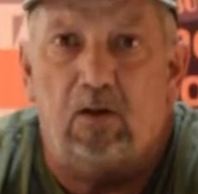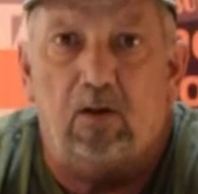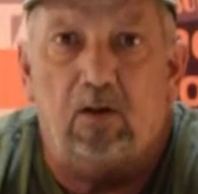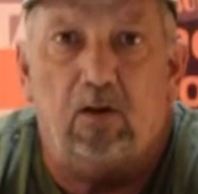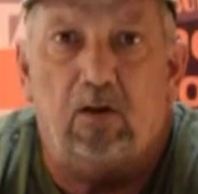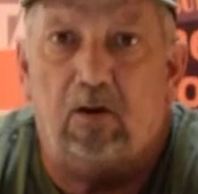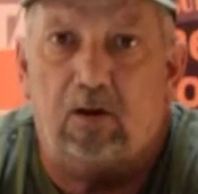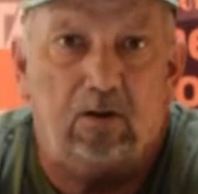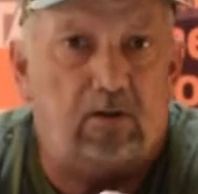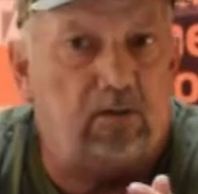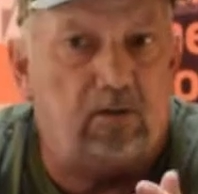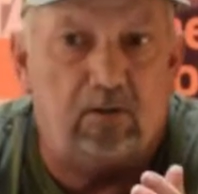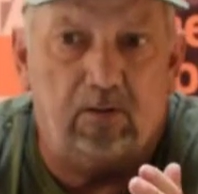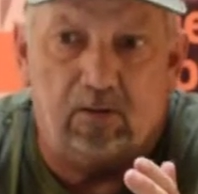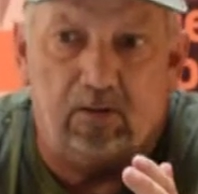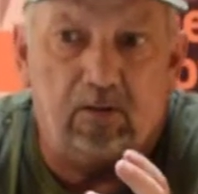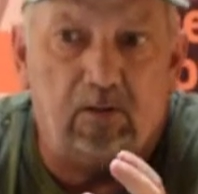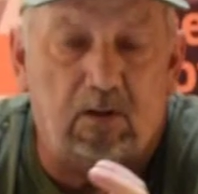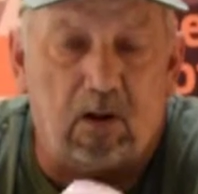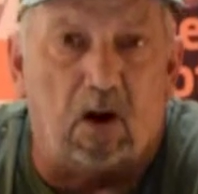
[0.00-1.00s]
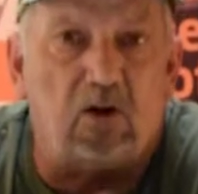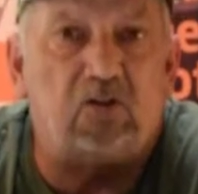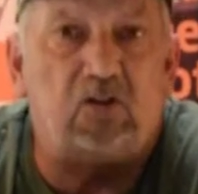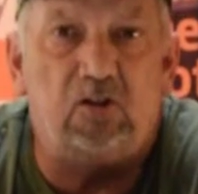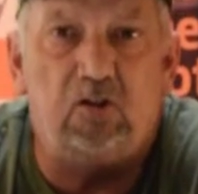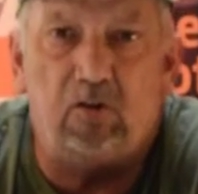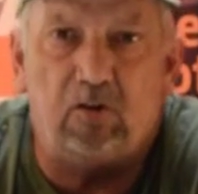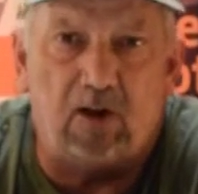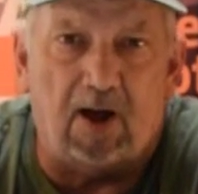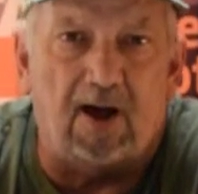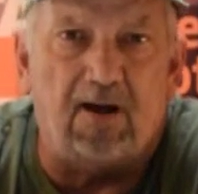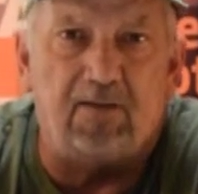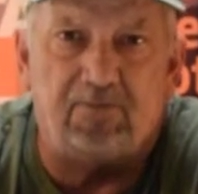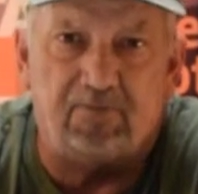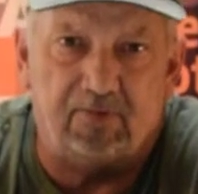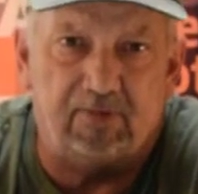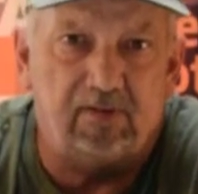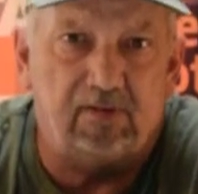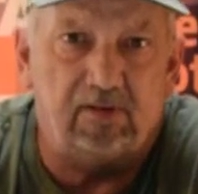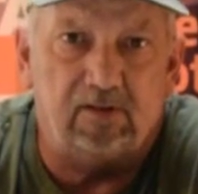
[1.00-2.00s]
it could cost you your
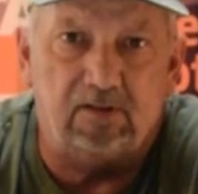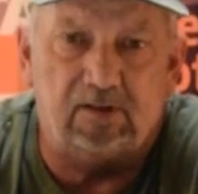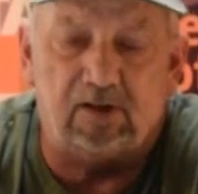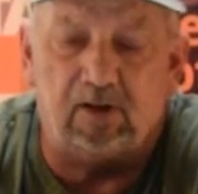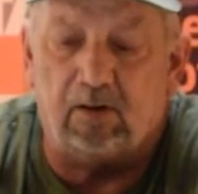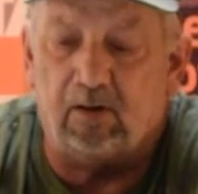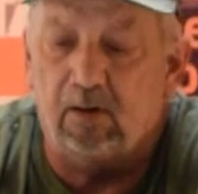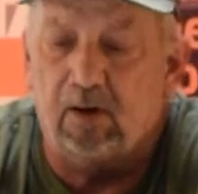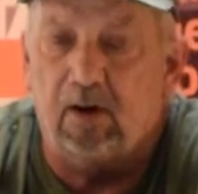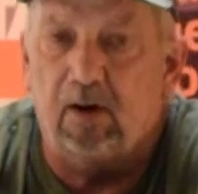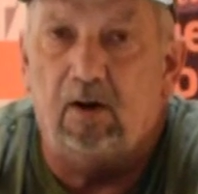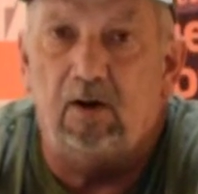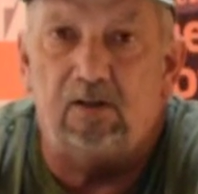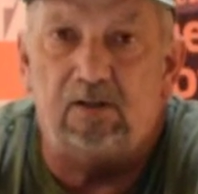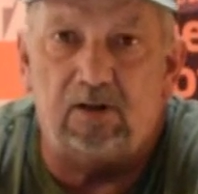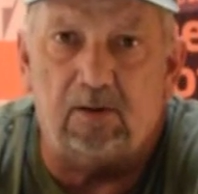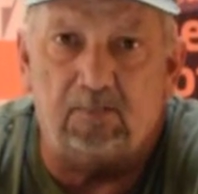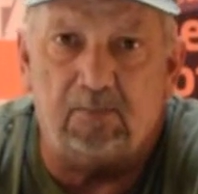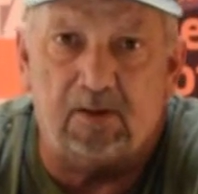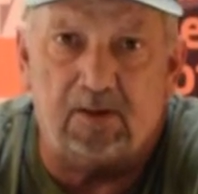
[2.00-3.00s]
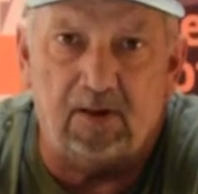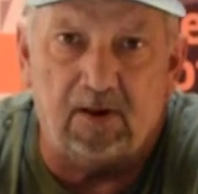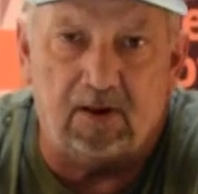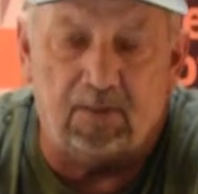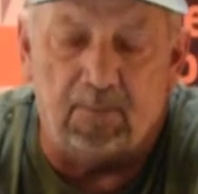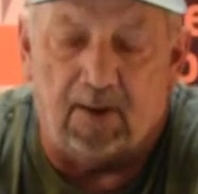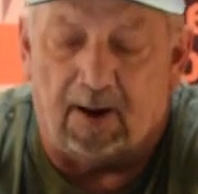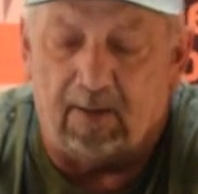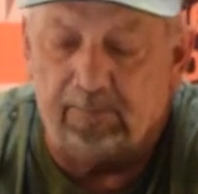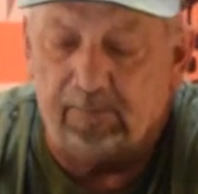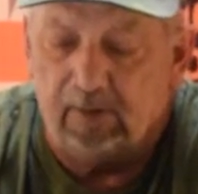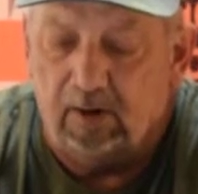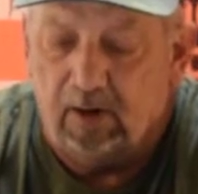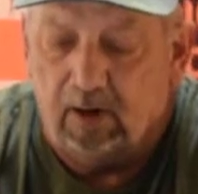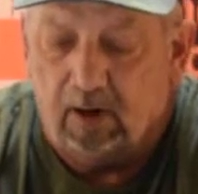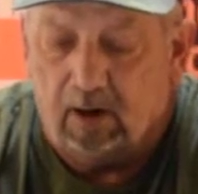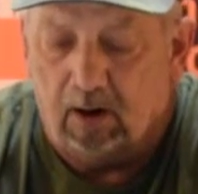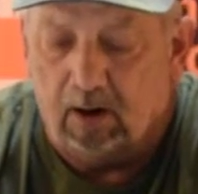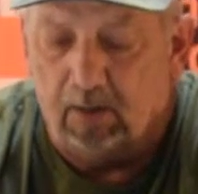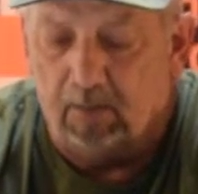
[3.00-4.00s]
life. So, something to think about.
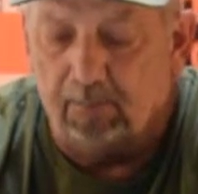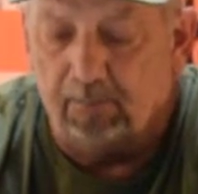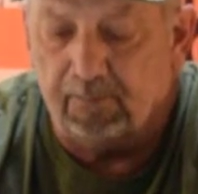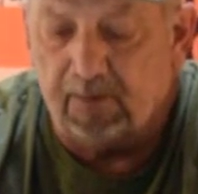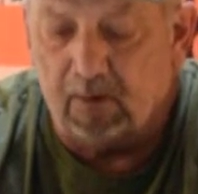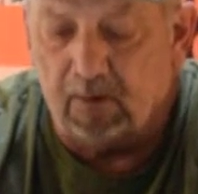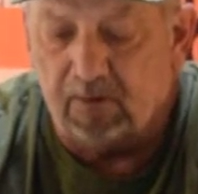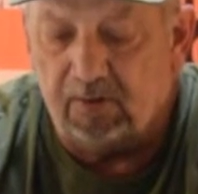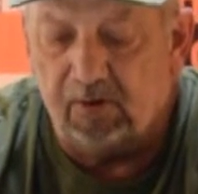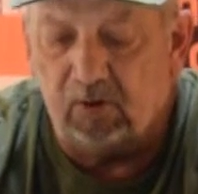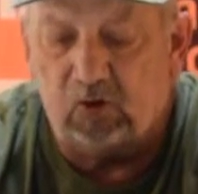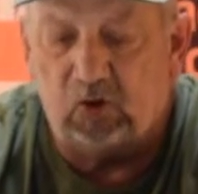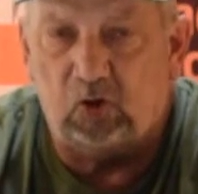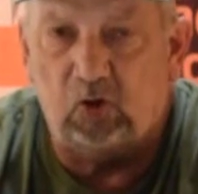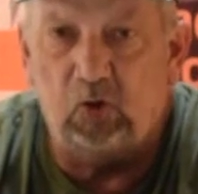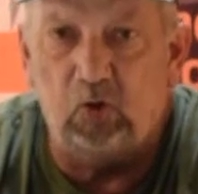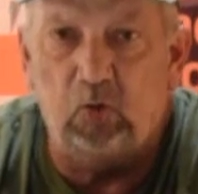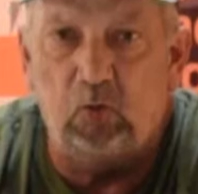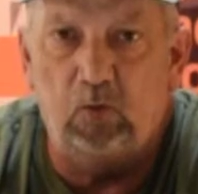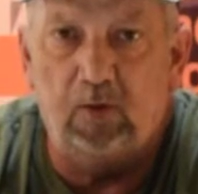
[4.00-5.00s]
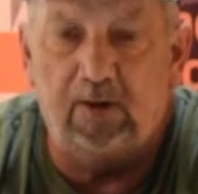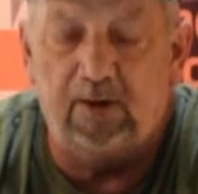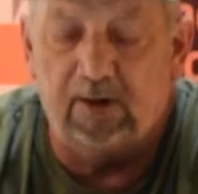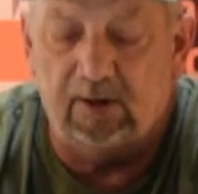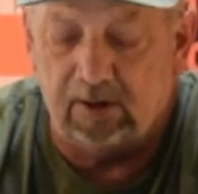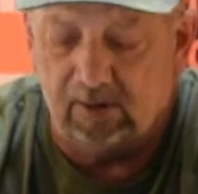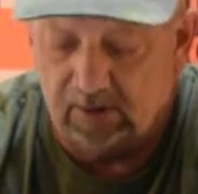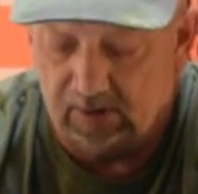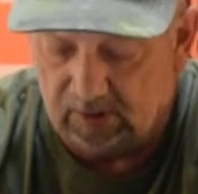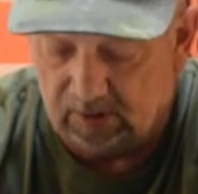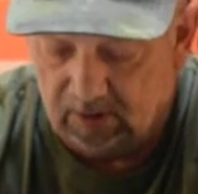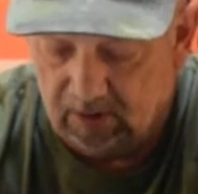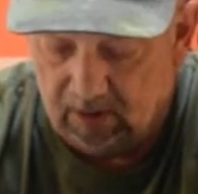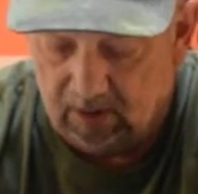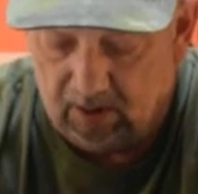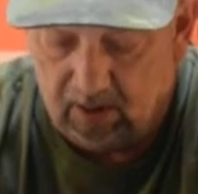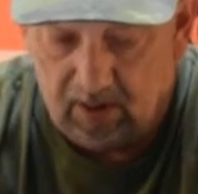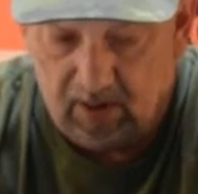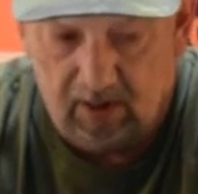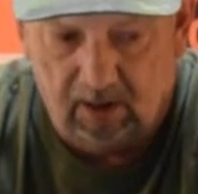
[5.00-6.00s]
The other thing too is
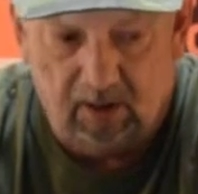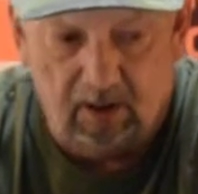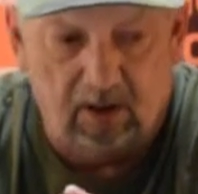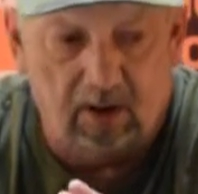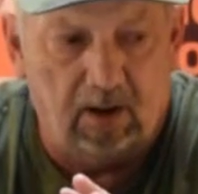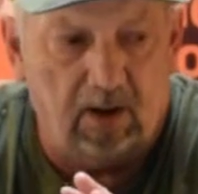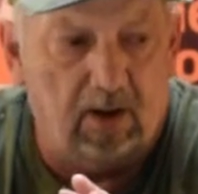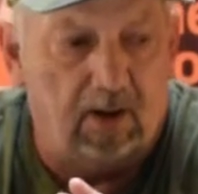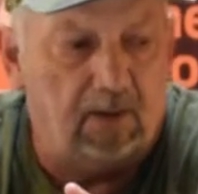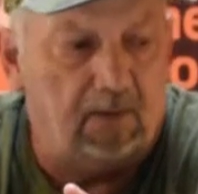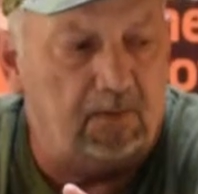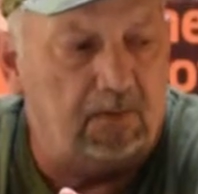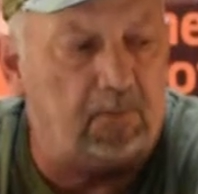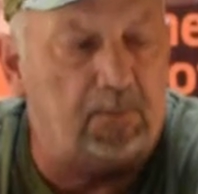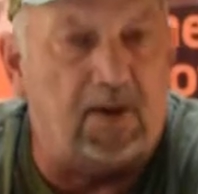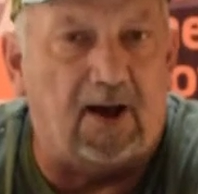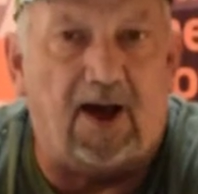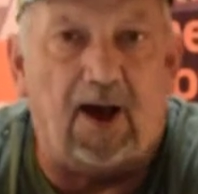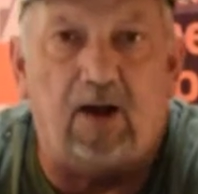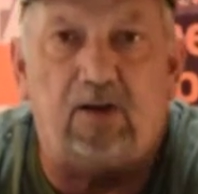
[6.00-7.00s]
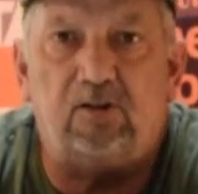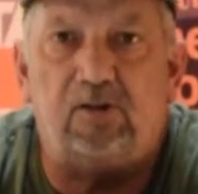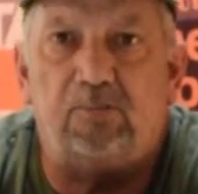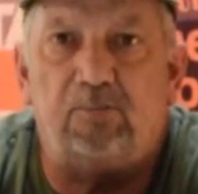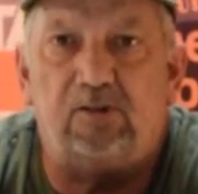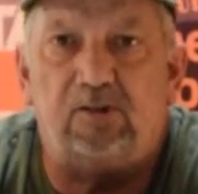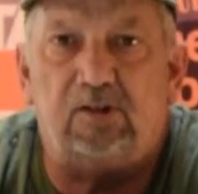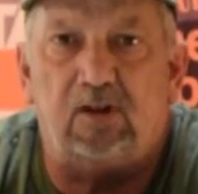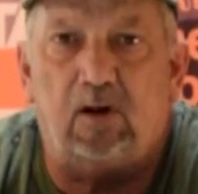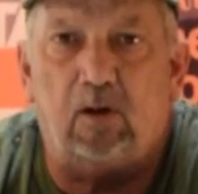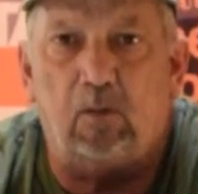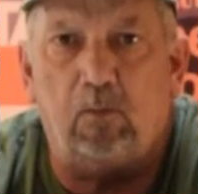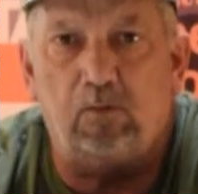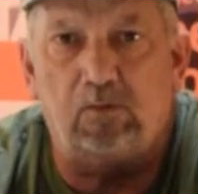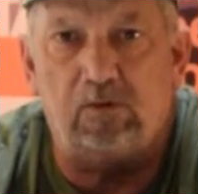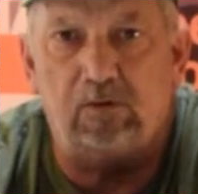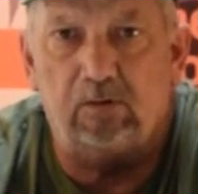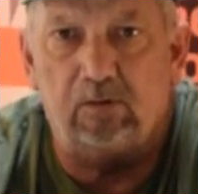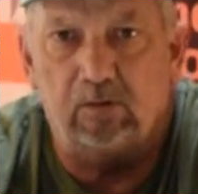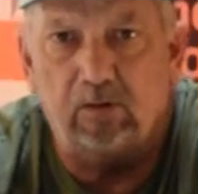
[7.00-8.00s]
the packs
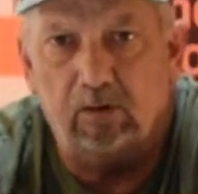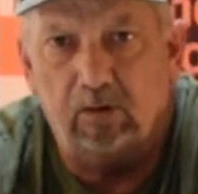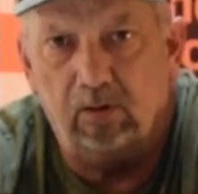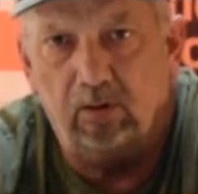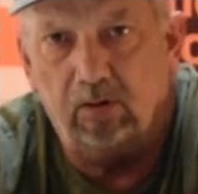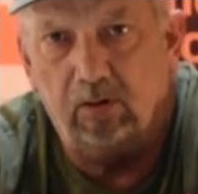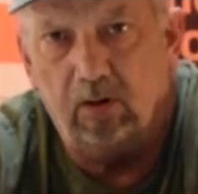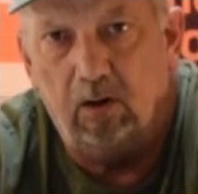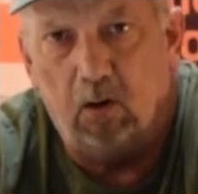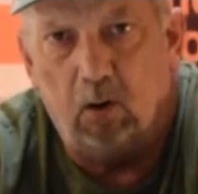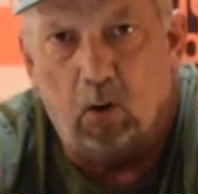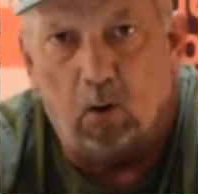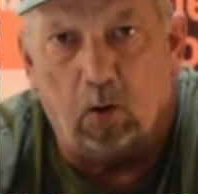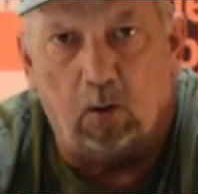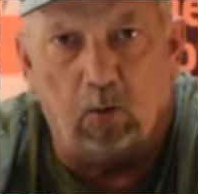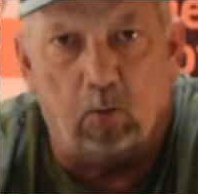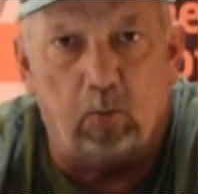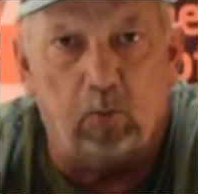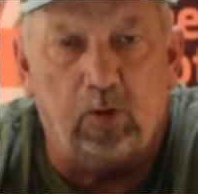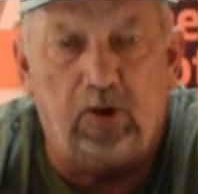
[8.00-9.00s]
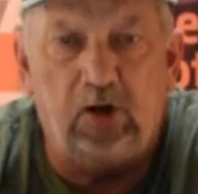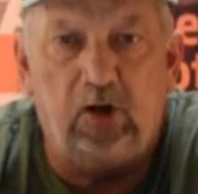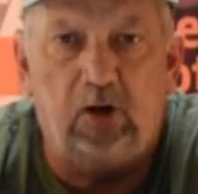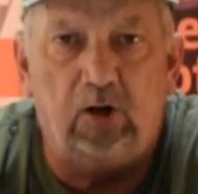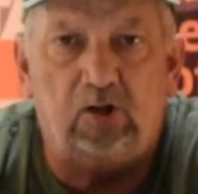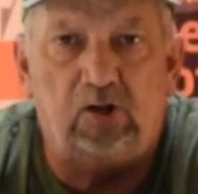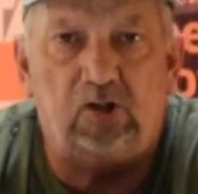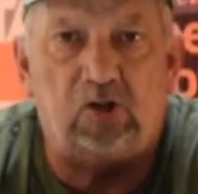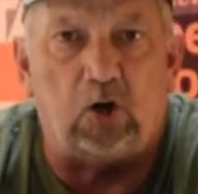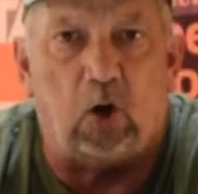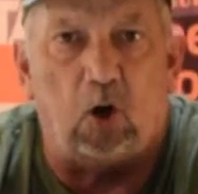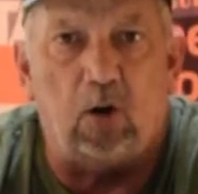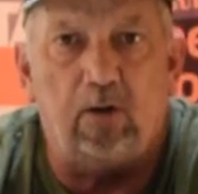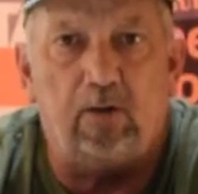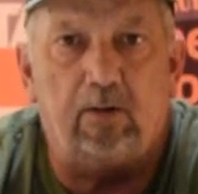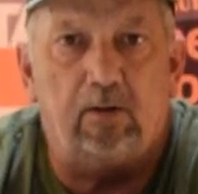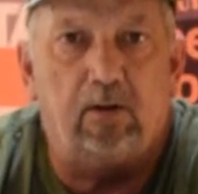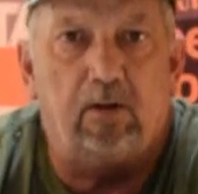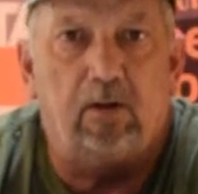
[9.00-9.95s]
themselves are a really good start,